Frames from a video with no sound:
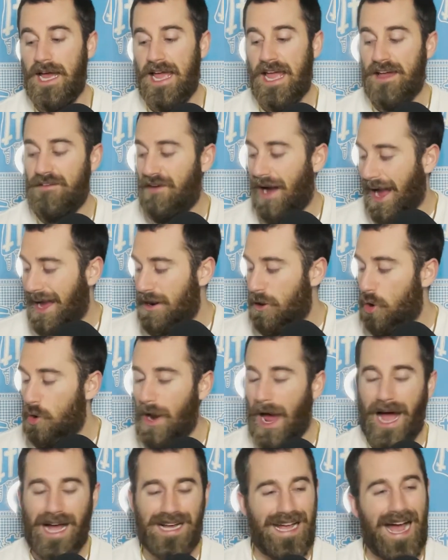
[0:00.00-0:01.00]

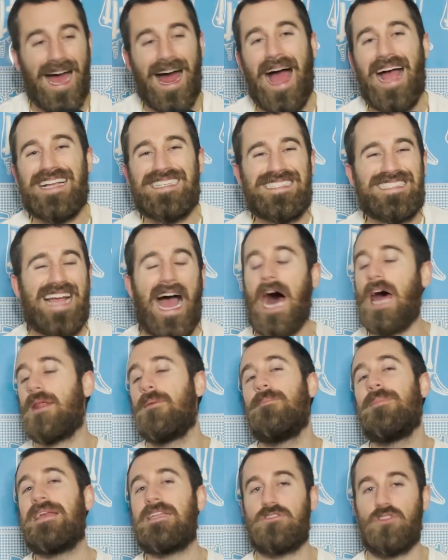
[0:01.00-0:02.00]
I gotta
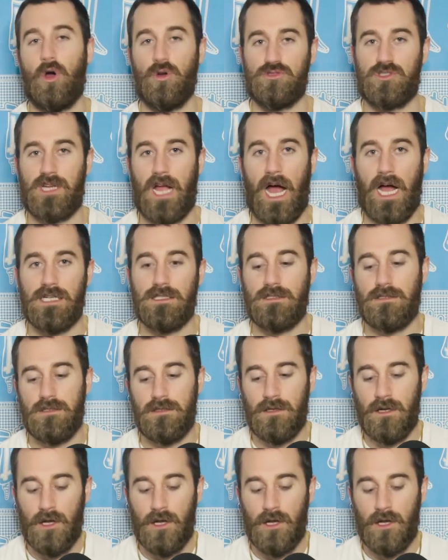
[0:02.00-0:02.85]
meet those guys.